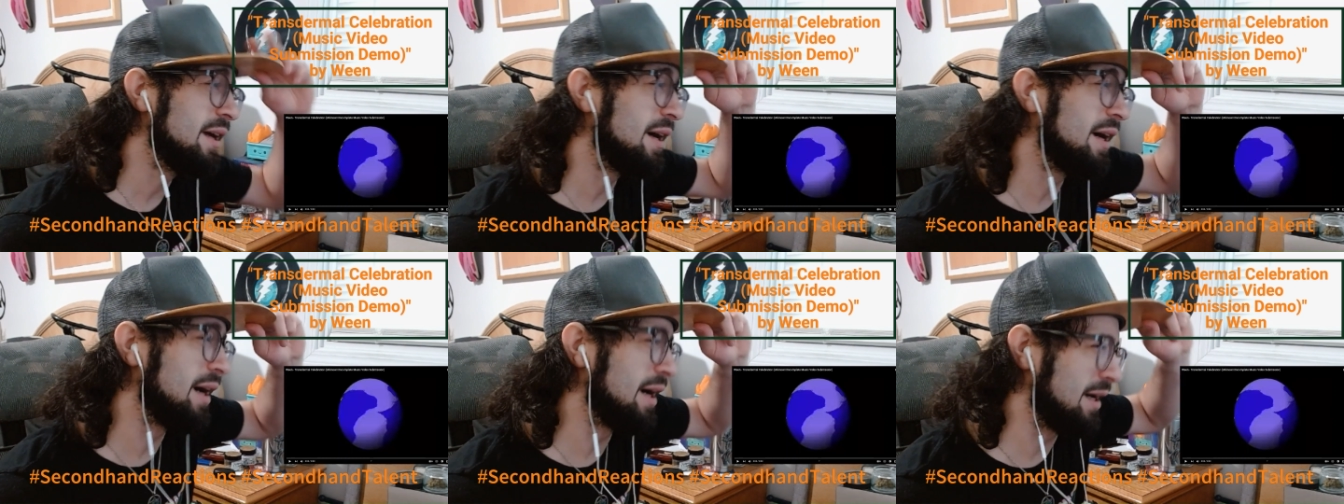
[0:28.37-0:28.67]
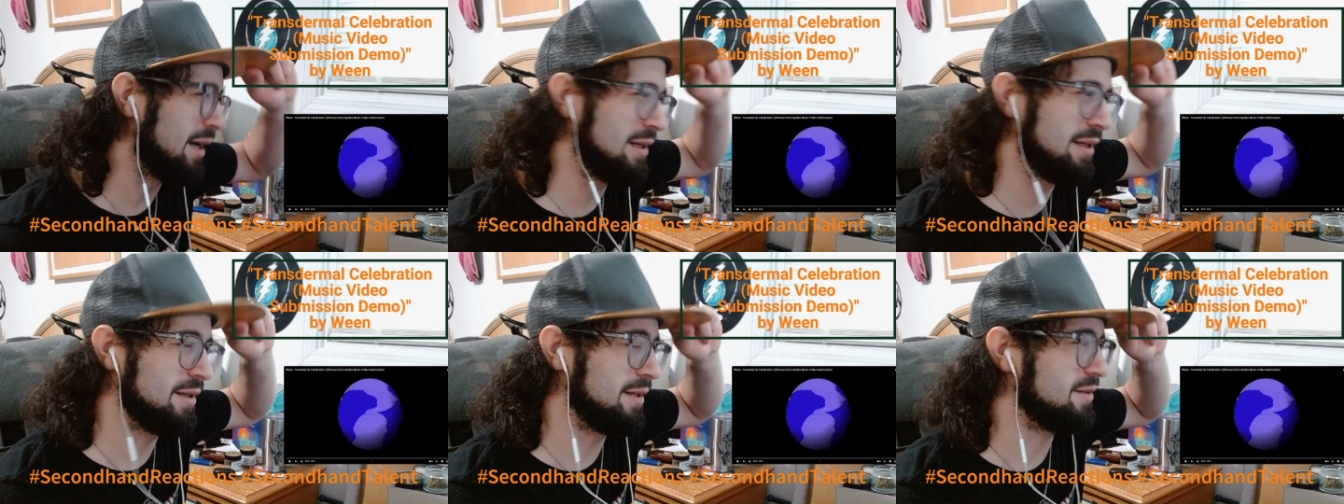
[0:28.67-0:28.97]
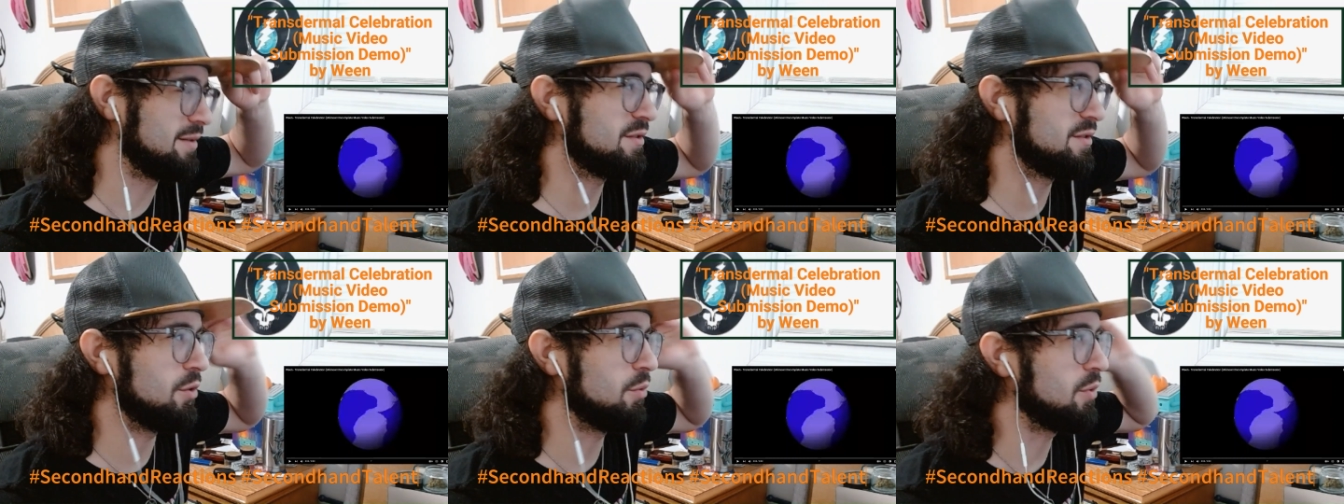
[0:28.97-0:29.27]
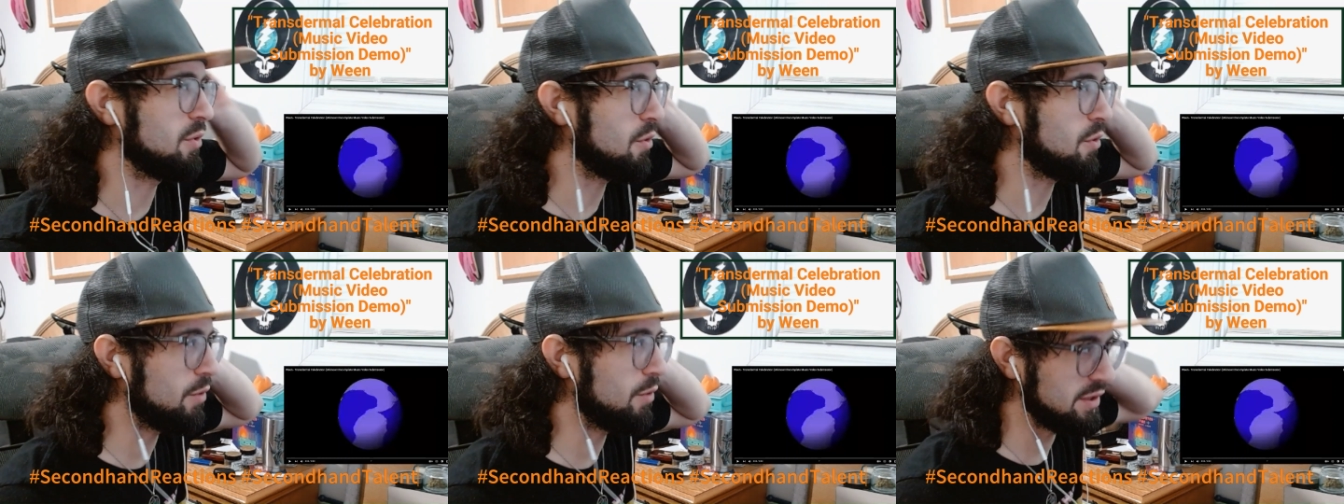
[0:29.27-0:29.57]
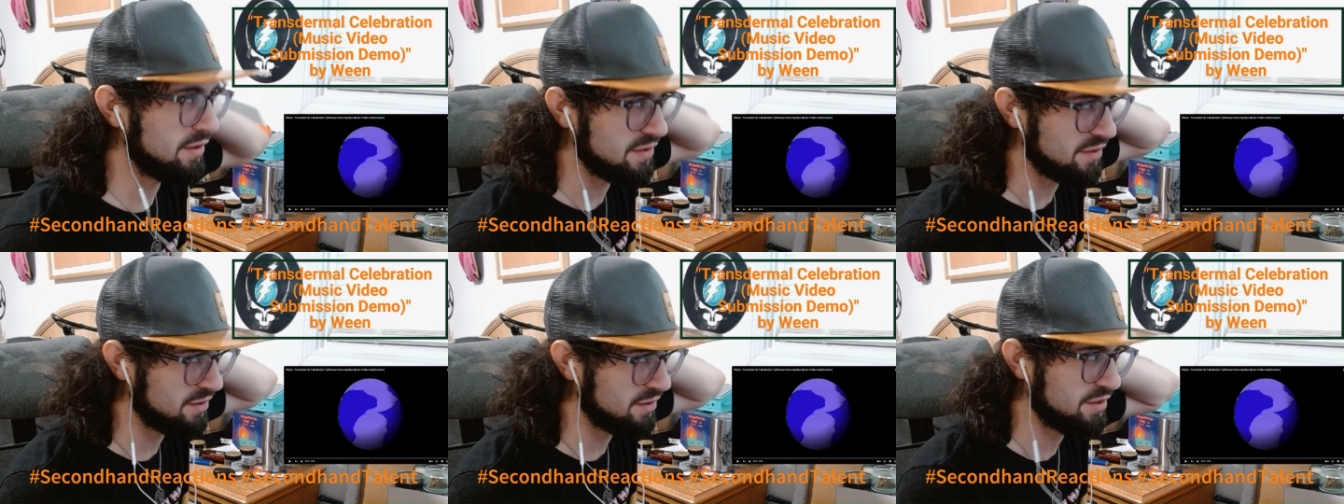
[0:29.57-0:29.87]
uh, so
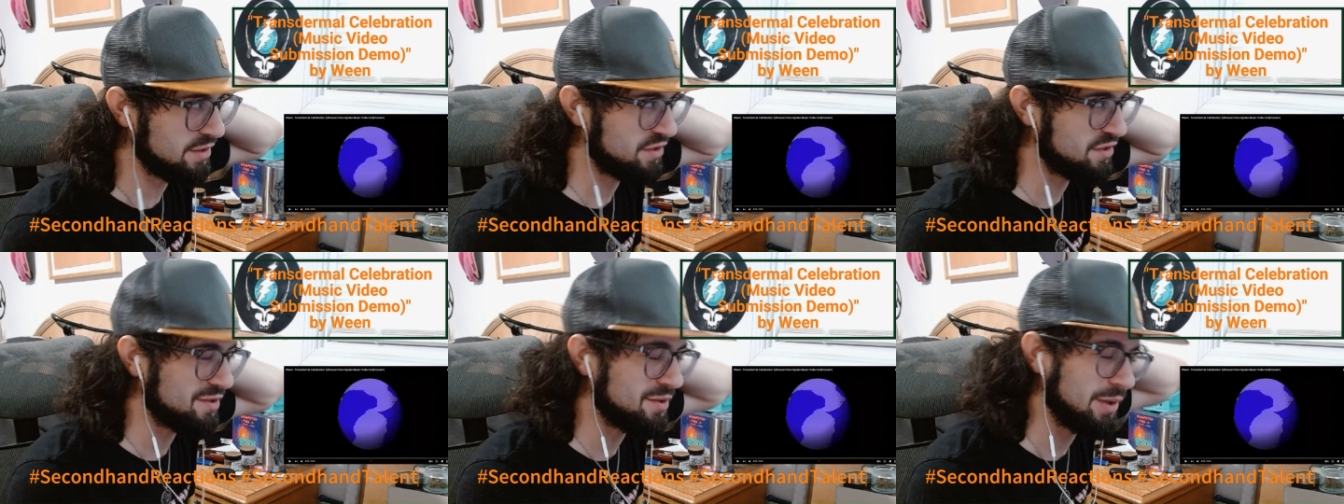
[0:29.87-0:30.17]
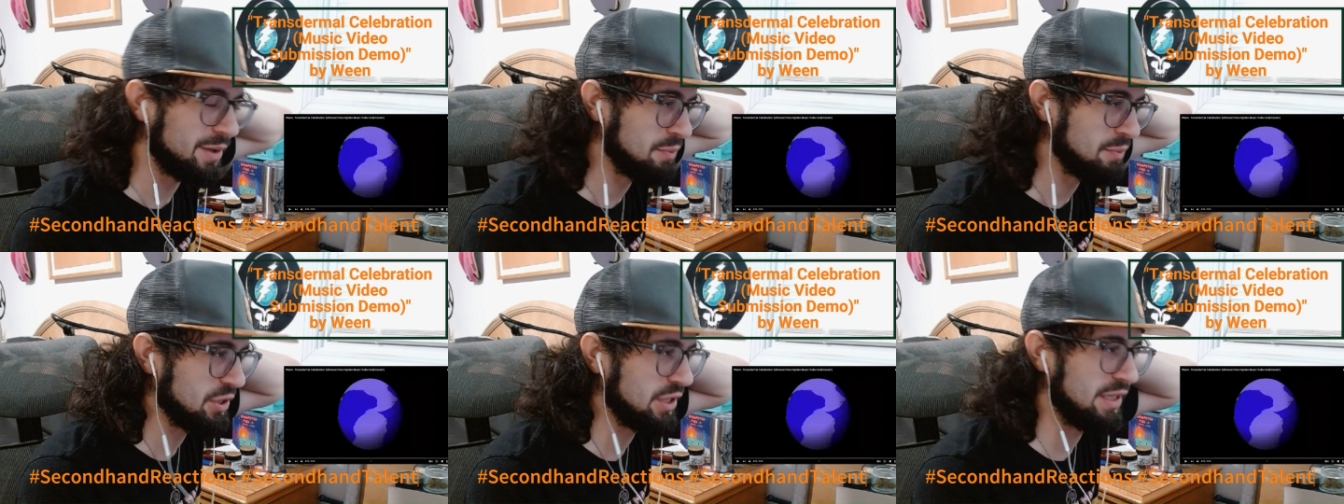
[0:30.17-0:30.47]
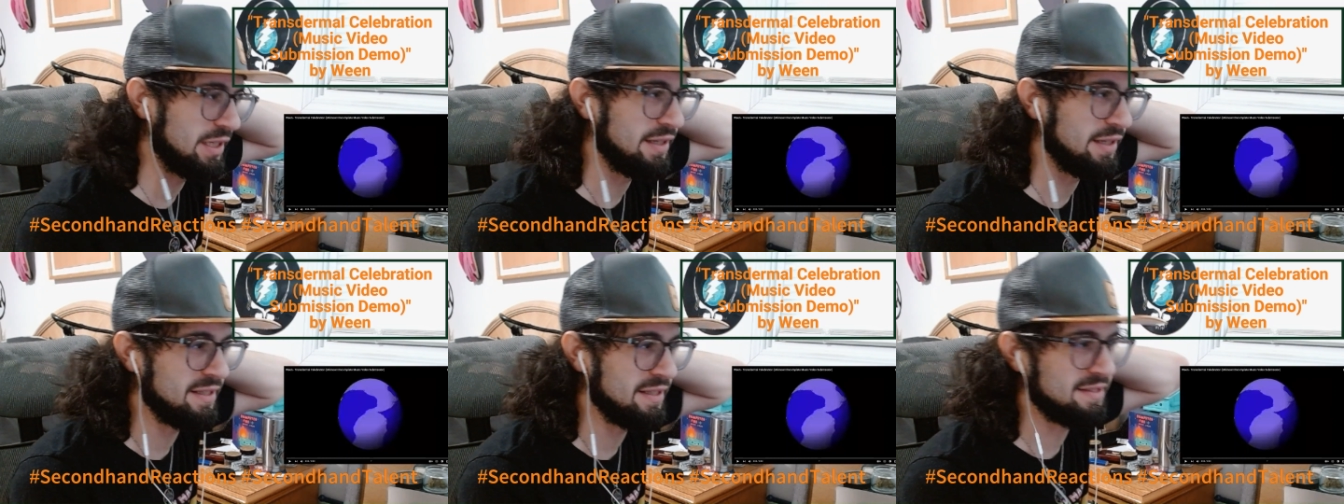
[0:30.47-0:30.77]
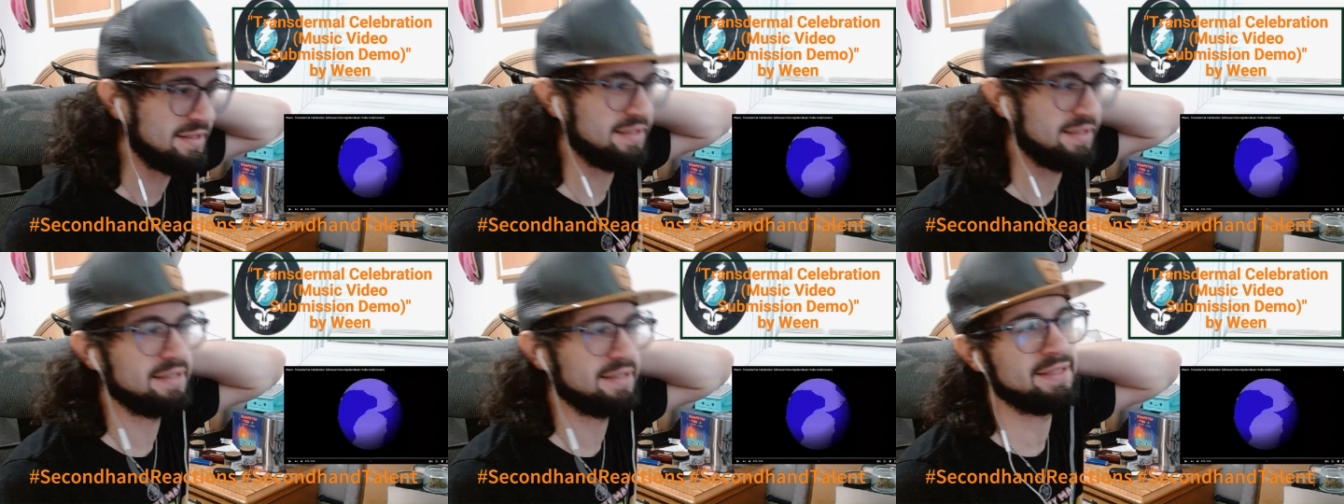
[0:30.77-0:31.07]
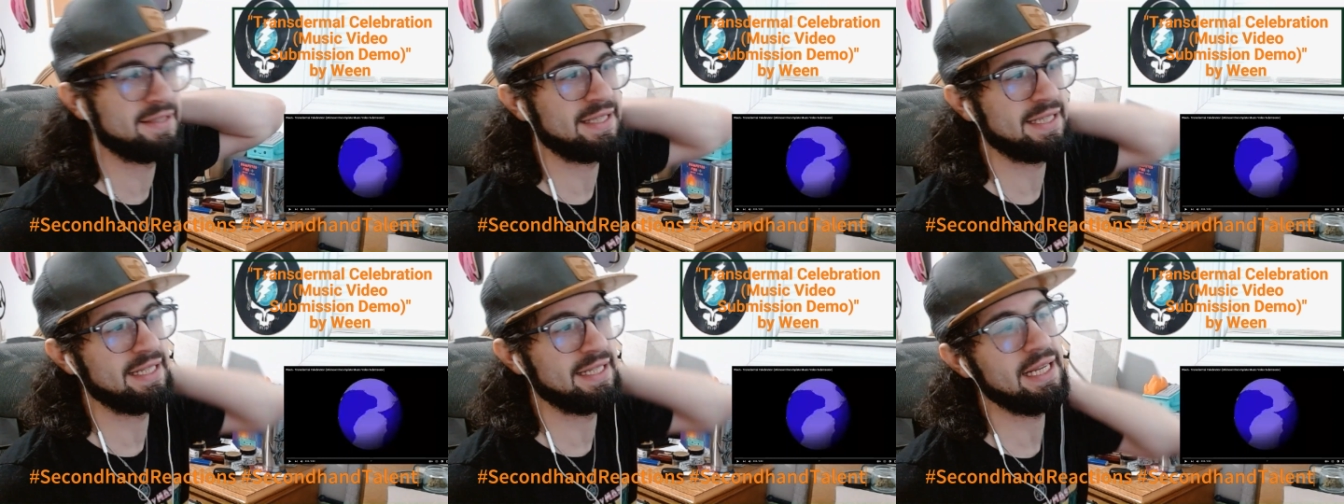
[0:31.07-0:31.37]
according to the description, this
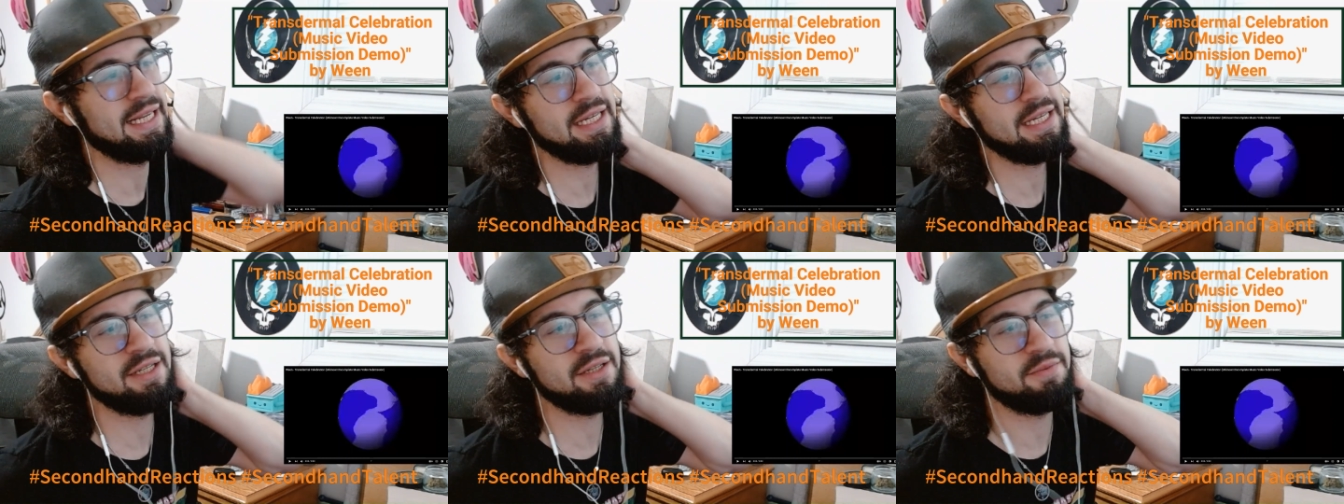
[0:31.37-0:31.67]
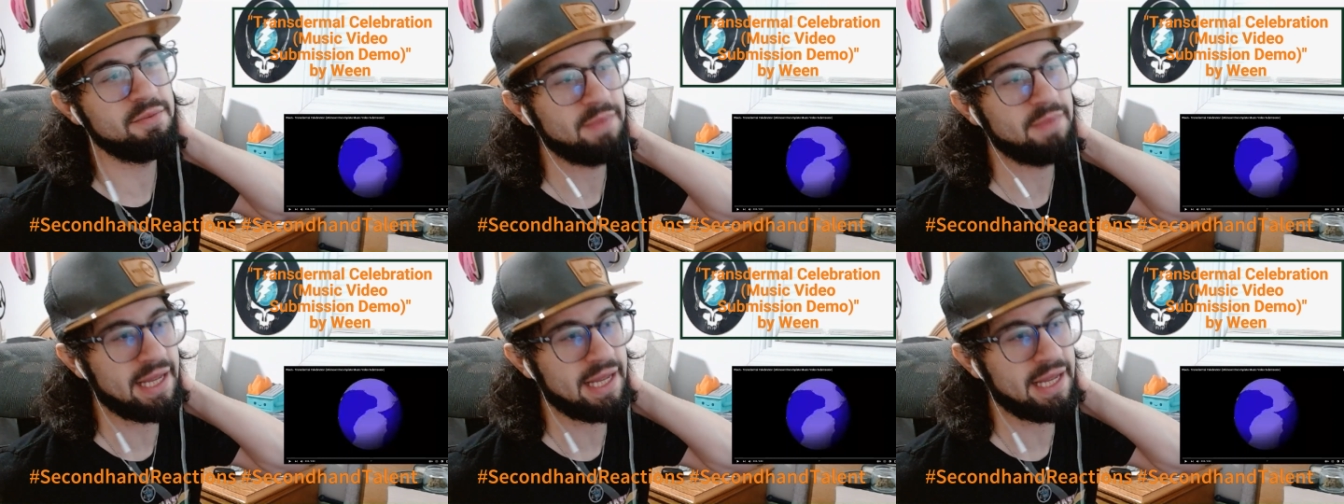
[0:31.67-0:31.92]
is an income